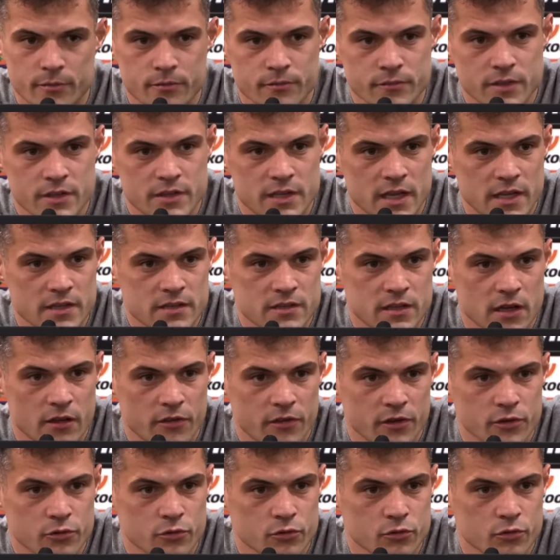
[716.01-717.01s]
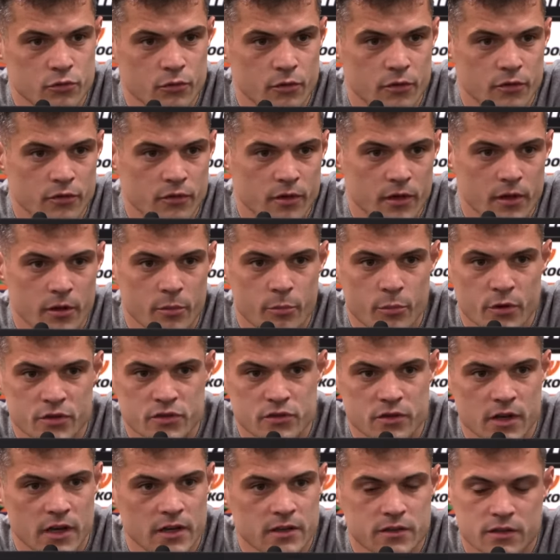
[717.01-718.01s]
this has nothing to do with
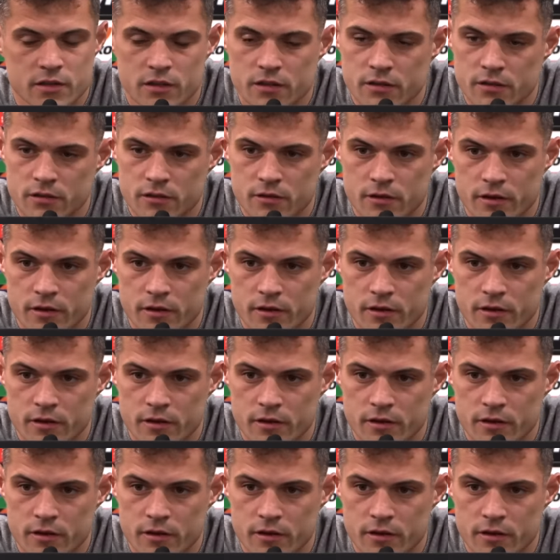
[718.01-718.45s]
personality.